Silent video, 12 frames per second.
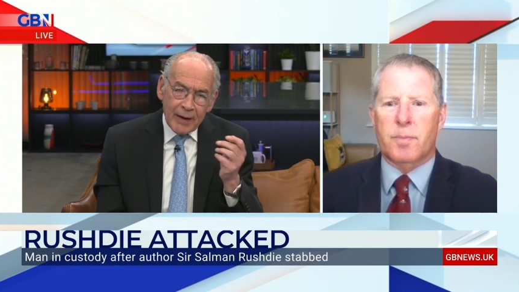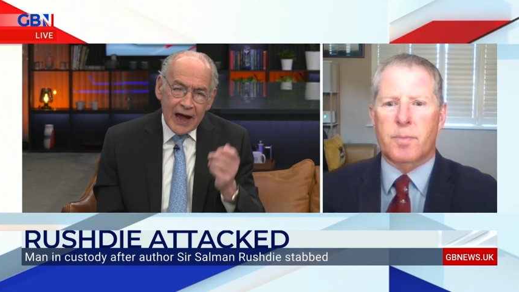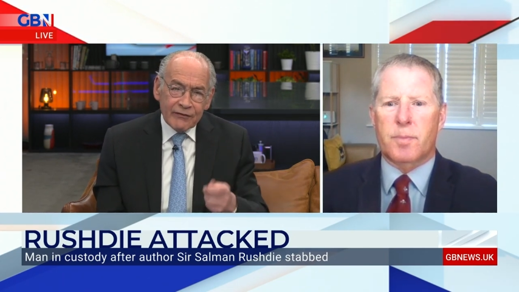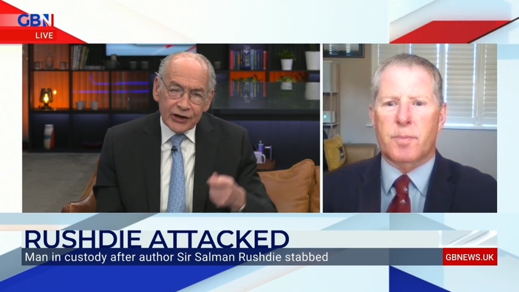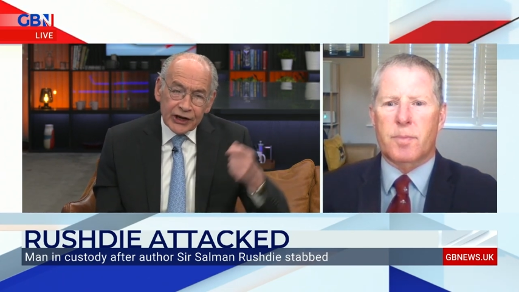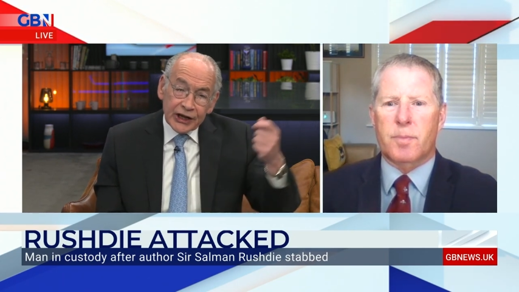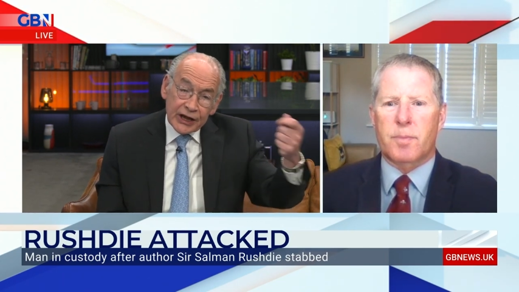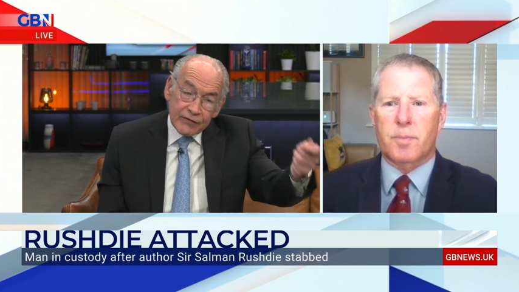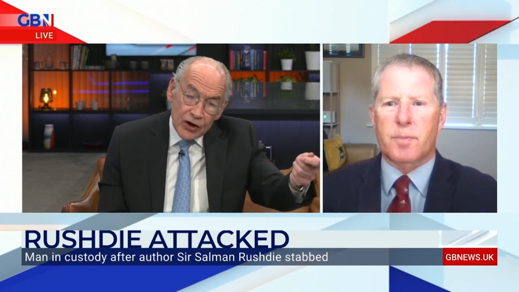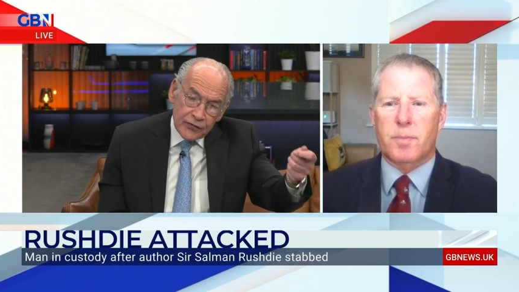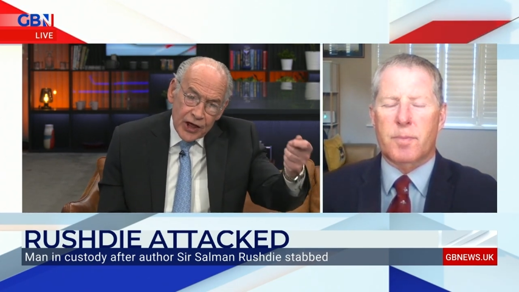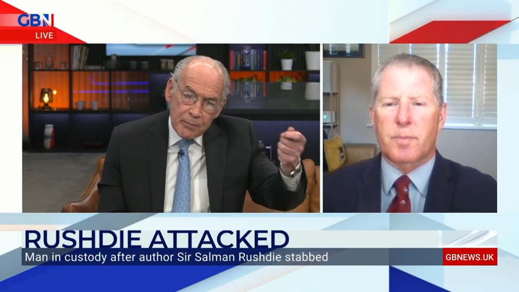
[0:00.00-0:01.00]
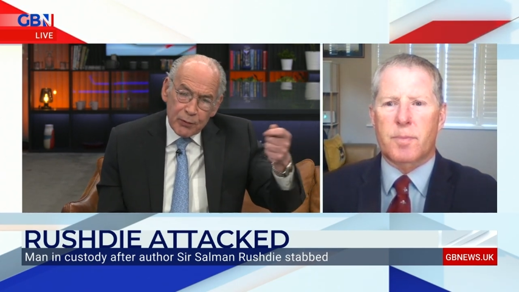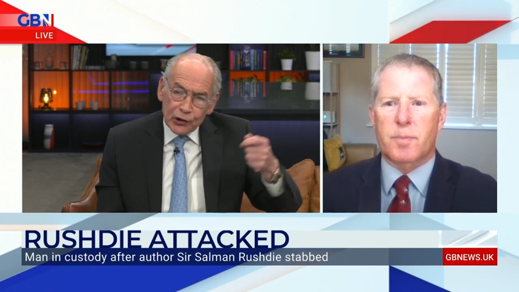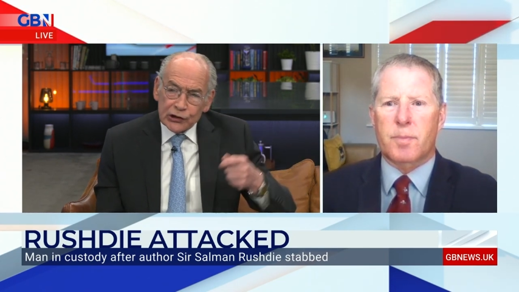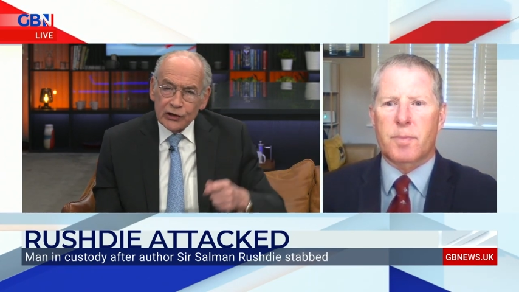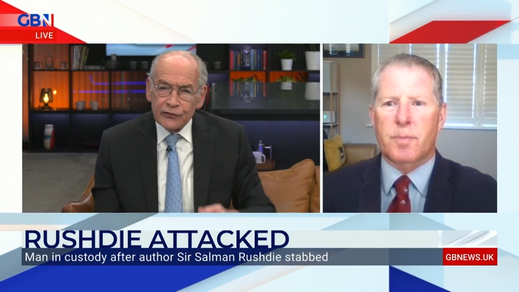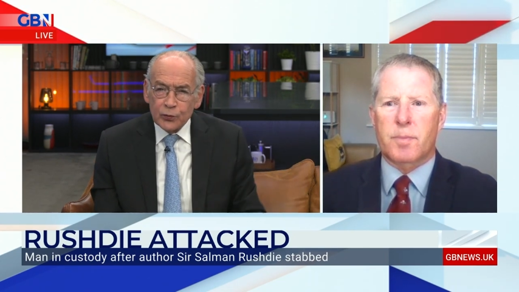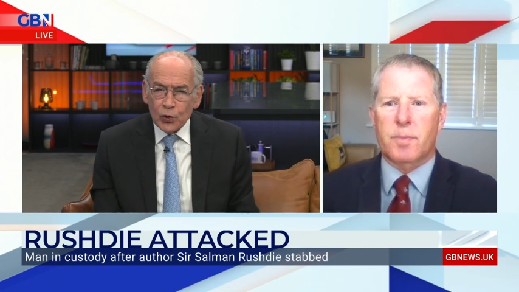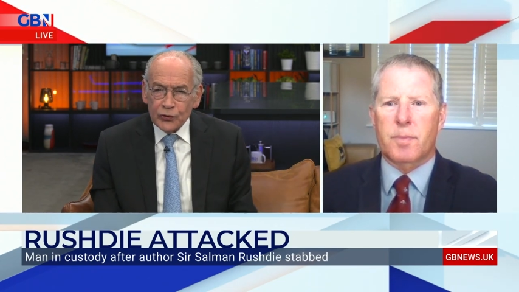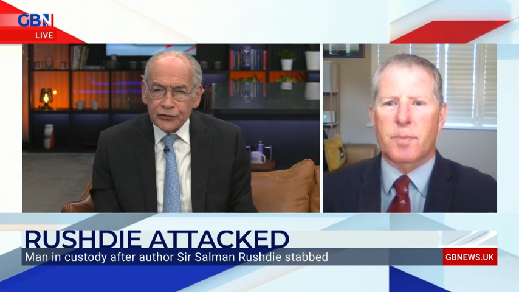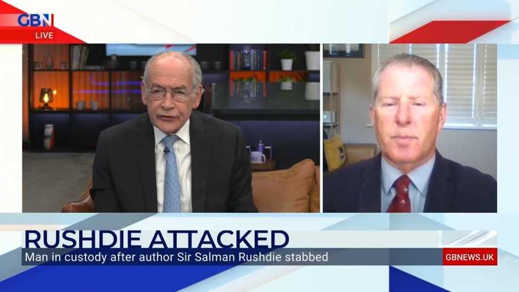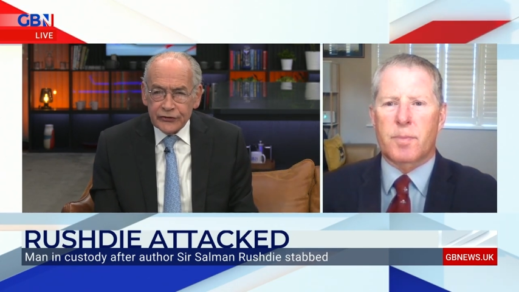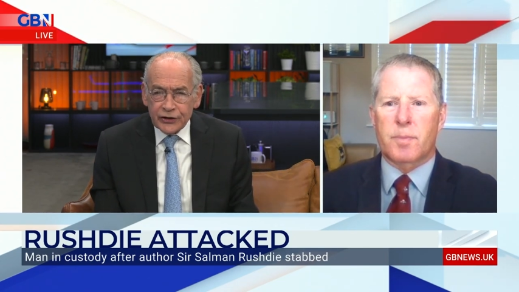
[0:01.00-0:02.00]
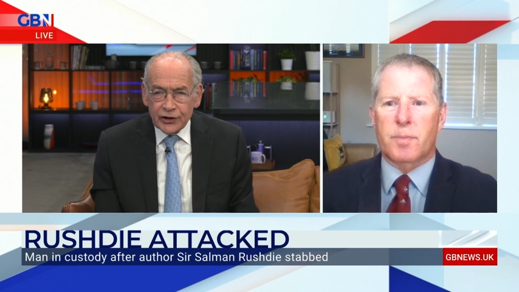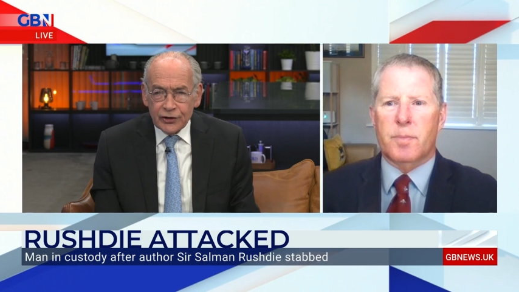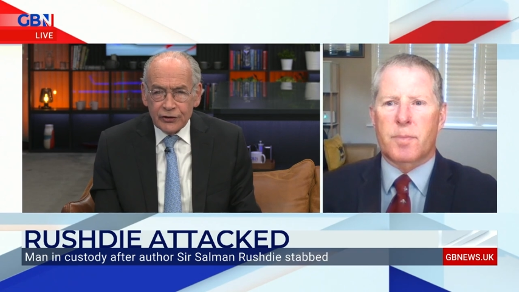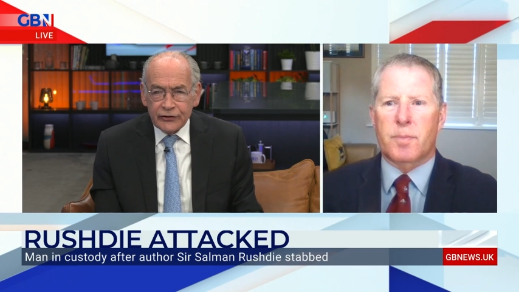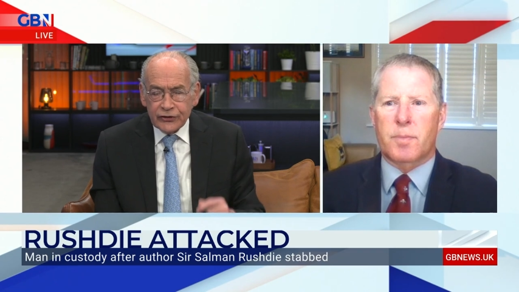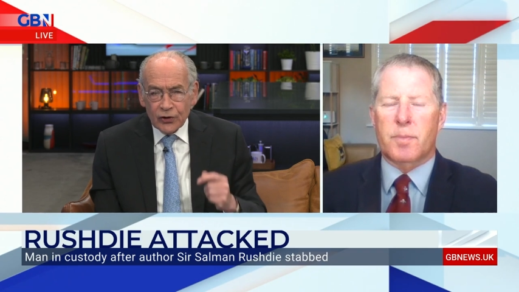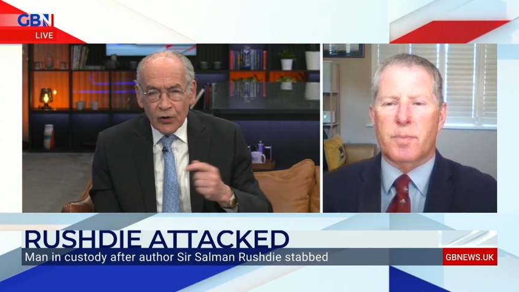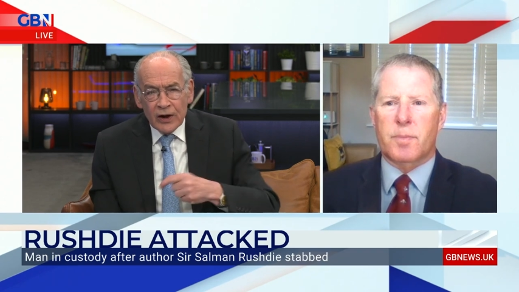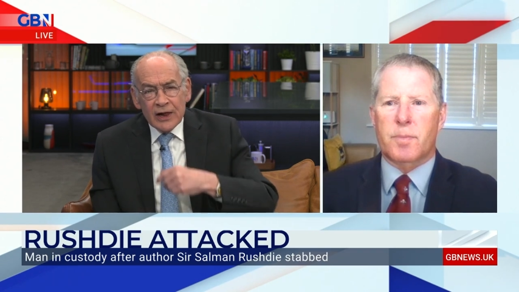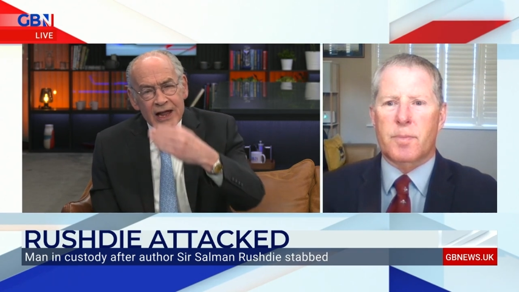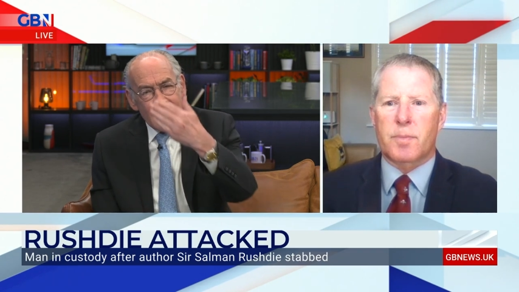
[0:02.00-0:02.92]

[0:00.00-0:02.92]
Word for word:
Speaker 1: about having to give over their bottle of water at security or